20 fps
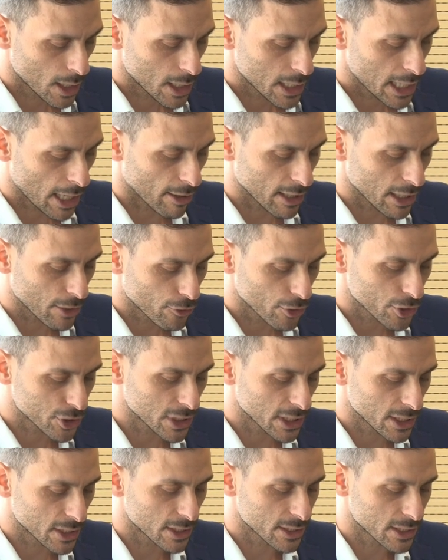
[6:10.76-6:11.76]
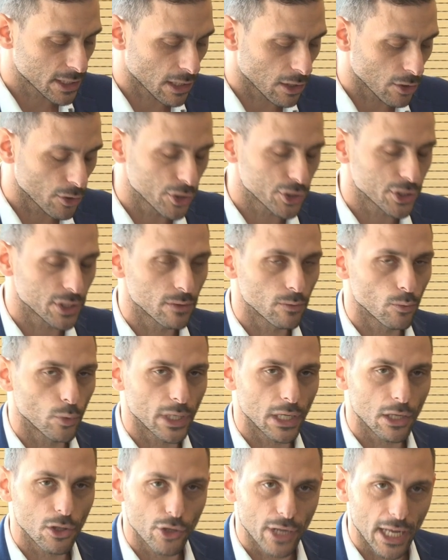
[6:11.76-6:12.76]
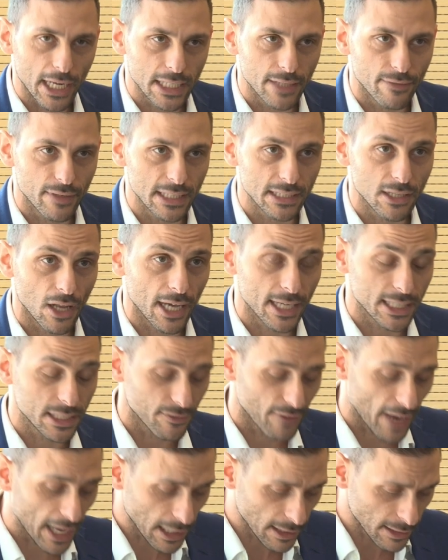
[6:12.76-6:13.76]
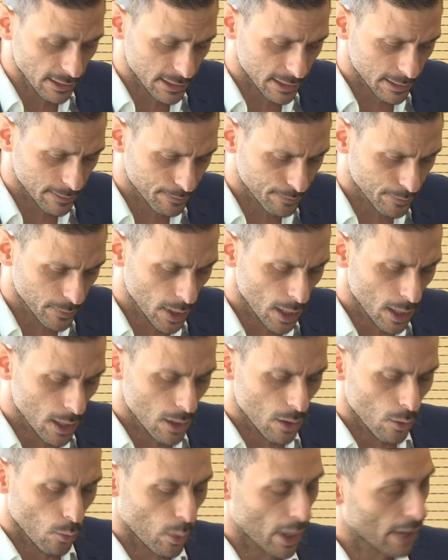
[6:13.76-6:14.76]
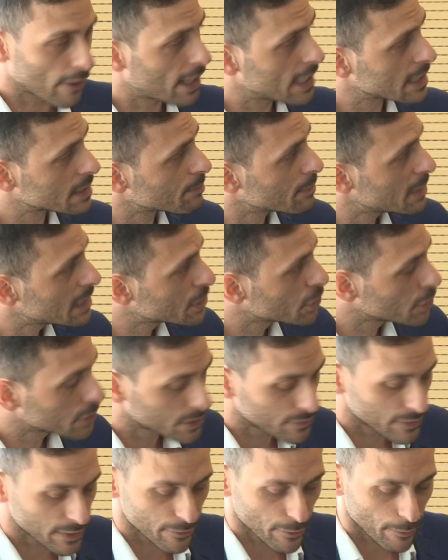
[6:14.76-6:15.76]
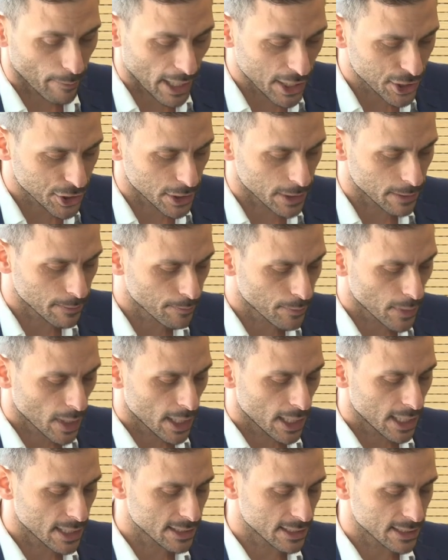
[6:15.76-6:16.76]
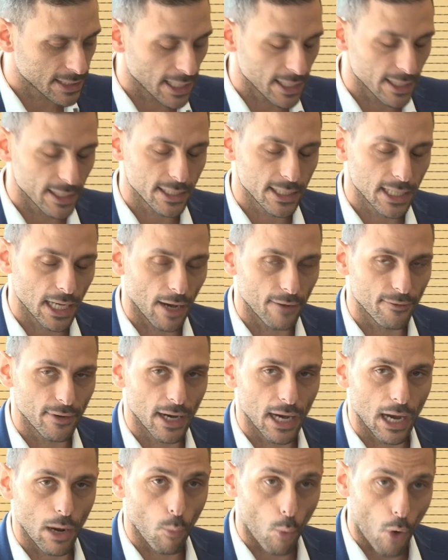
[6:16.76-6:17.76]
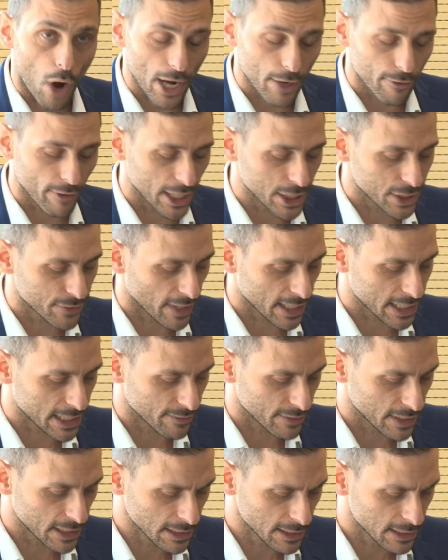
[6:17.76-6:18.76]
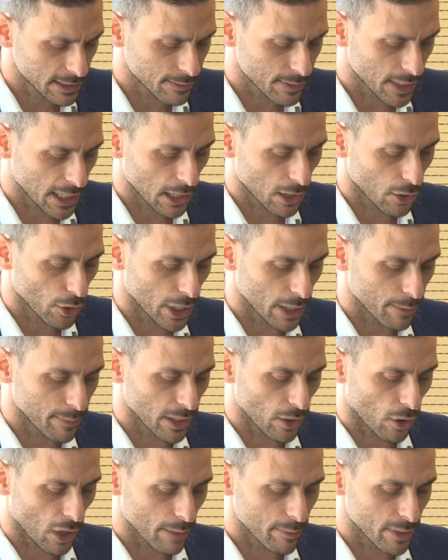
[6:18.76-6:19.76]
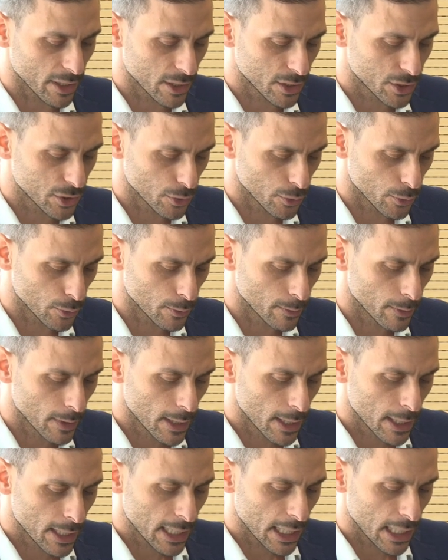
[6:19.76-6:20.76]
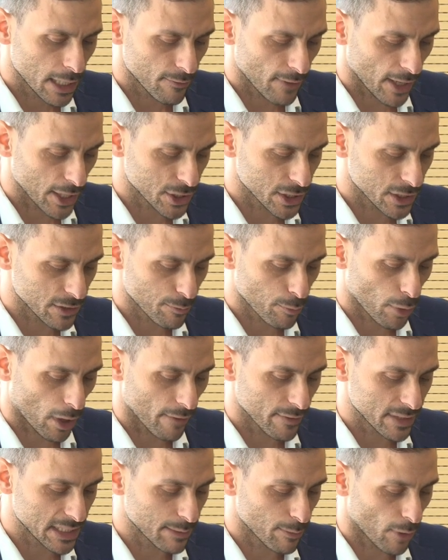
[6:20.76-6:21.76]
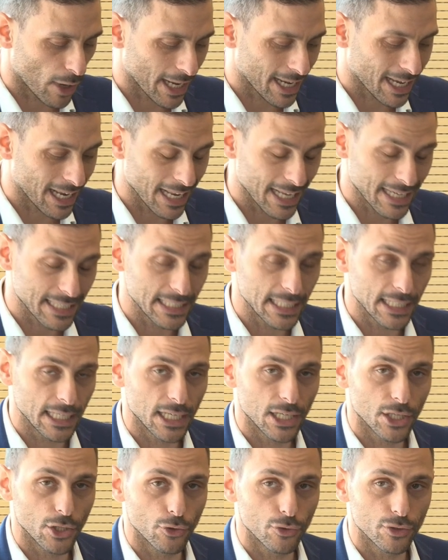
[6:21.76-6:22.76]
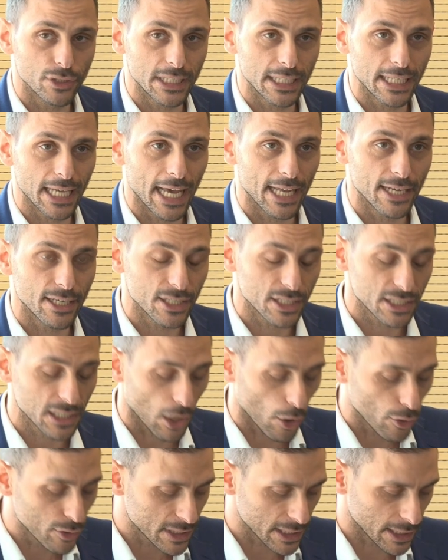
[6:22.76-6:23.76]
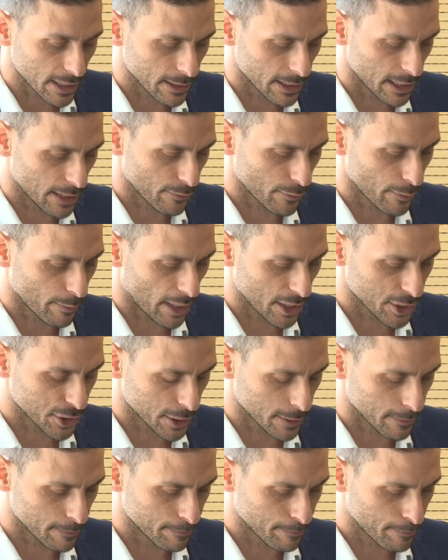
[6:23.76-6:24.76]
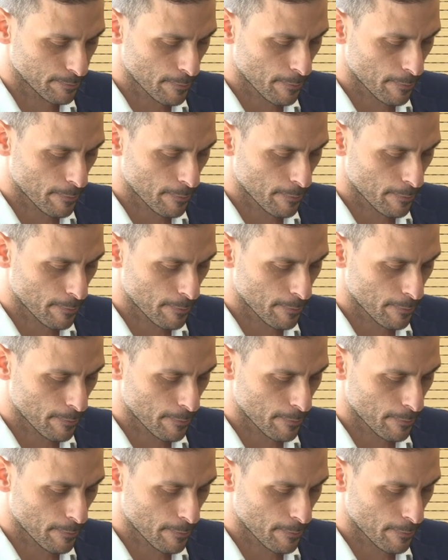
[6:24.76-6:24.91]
Now, an intrusion into seclusion would include activities like surveillance, whereas misuse of information is intended to cover a wider range of activities, including but not limited to invasions of privacy by collecting, using and disclosing information.